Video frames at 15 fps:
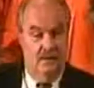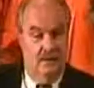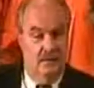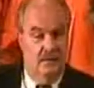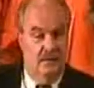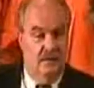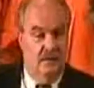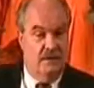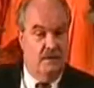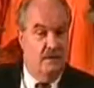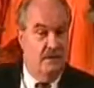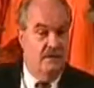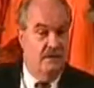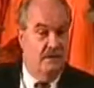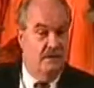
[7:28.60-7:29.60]
And so the
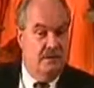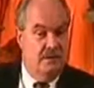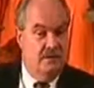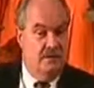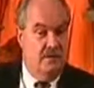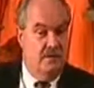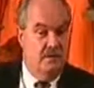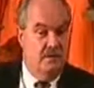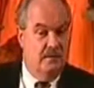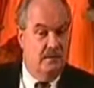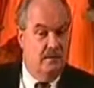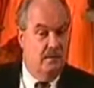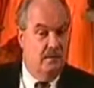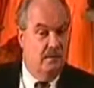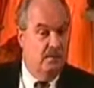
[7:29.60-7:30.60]
situation seemed to
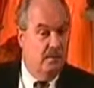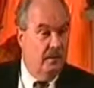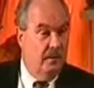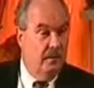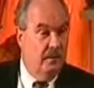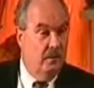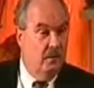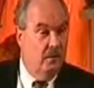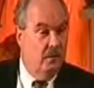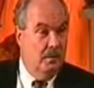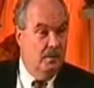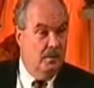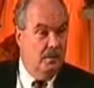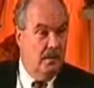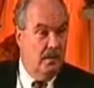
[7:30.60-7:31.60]
be so completely
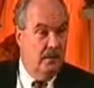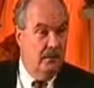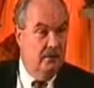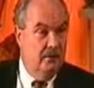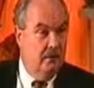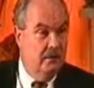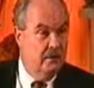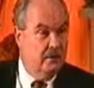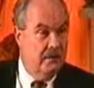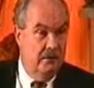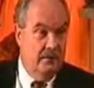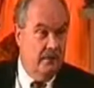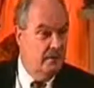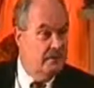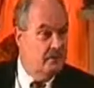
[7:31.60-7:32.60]
hopeless. I knew that
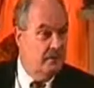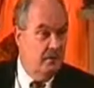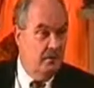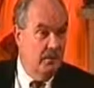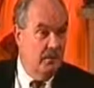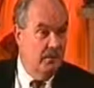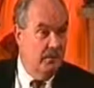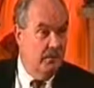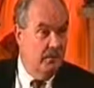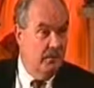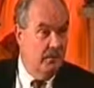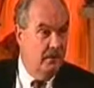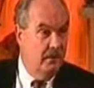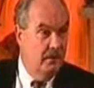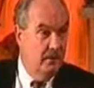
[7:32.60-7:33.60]
I was never going to see my
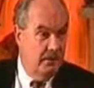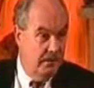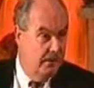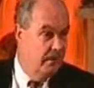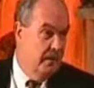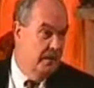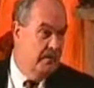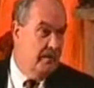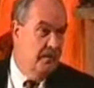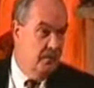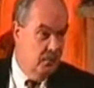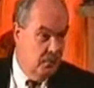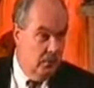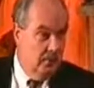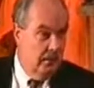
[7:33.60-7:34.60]
wife again. I was never
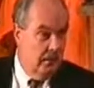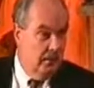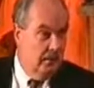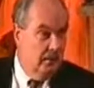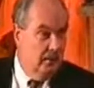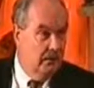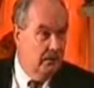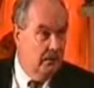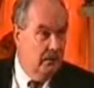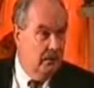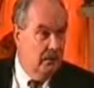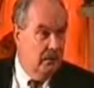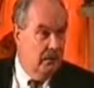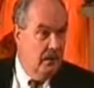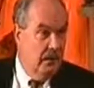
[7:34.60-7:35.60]
going to see the world again.
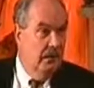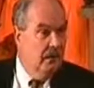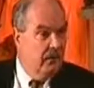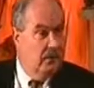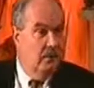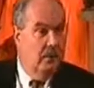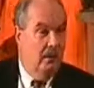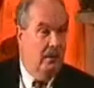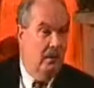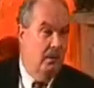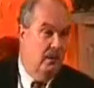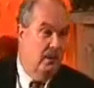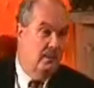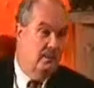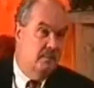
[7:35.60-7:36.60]
I didn't know
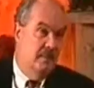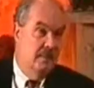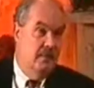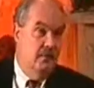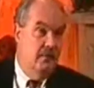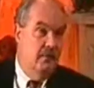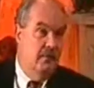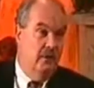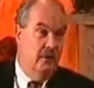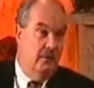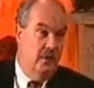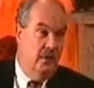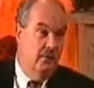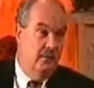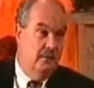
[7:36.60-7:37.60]
where I was, but I
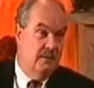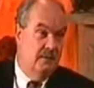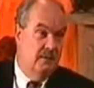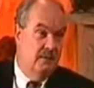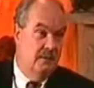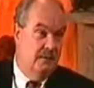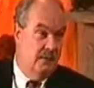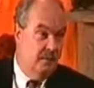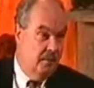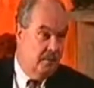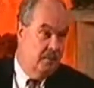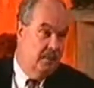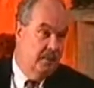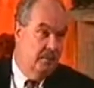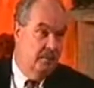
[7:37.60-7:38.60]
knew that I was in the
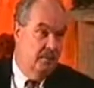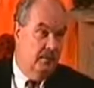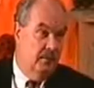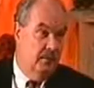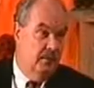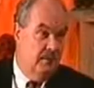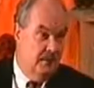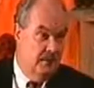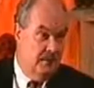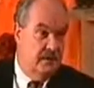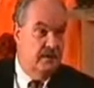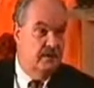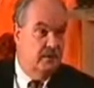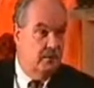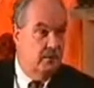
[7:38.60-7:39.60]
garbage heap. I
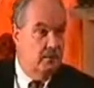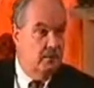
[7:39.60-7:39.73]
was in the